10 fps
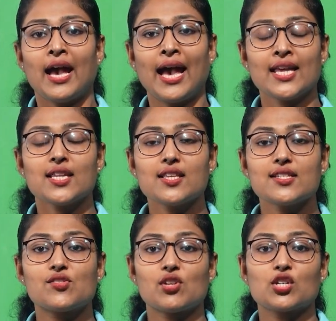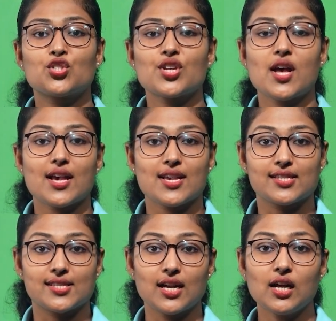Another structure
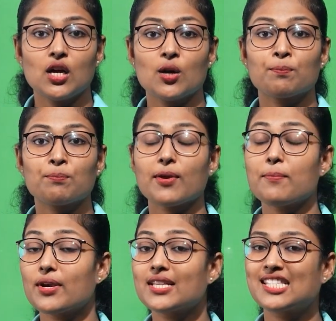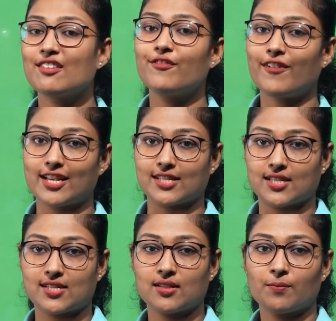is the pubic
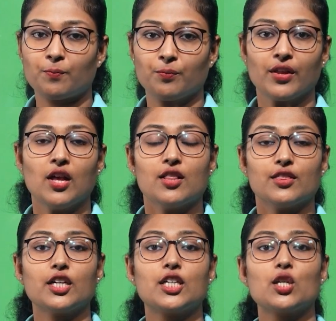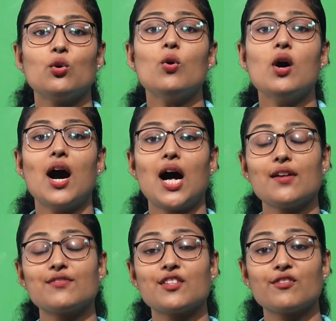symphysis. The 2
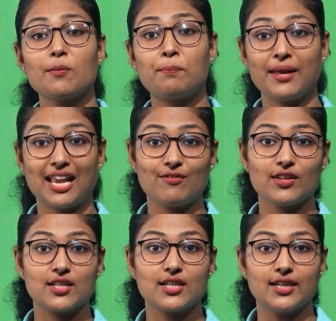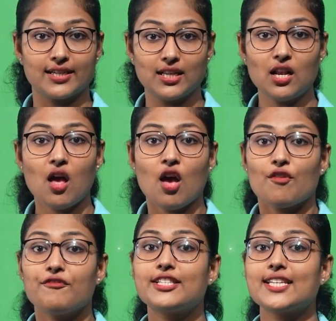halves of the pelvic girdle,
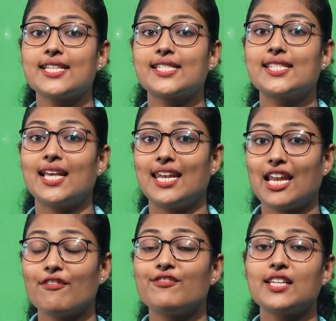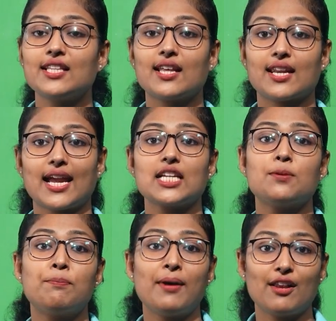which is the left and the right
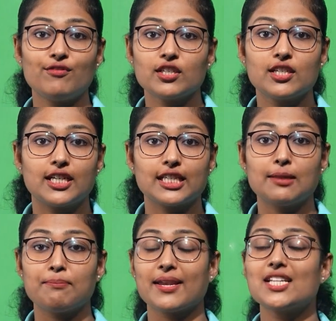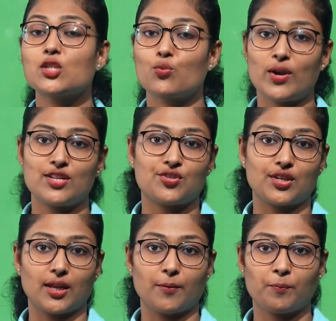pelvic girdle, meets
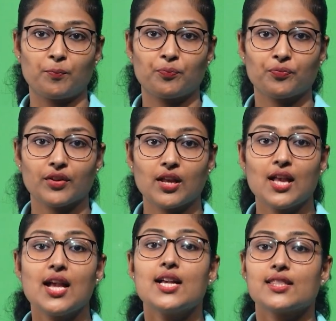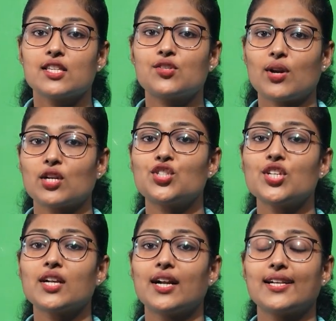ventrally. The structure
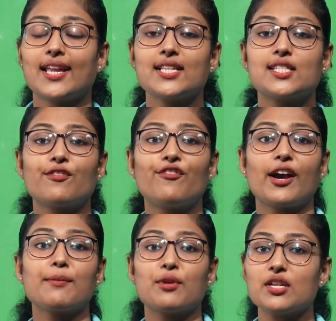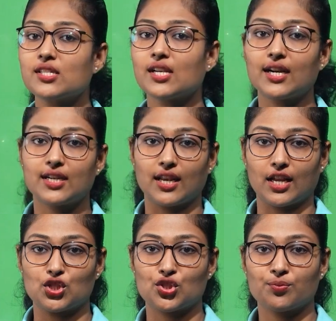contains a fibrous
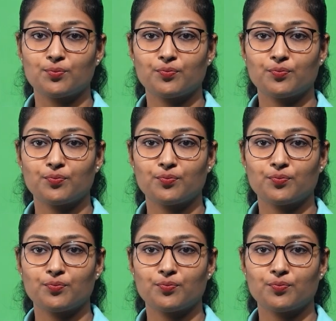cartilage.